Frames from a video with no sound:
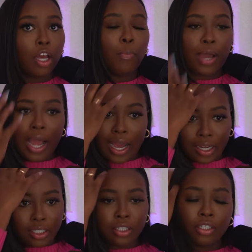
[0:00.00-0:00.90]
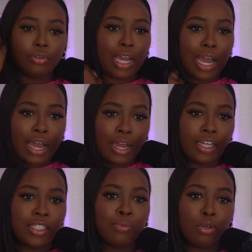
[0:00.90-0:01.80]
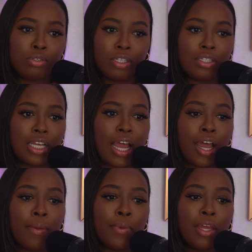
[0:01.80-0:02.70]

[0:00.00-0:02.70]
But honestly, you guys, most of the time,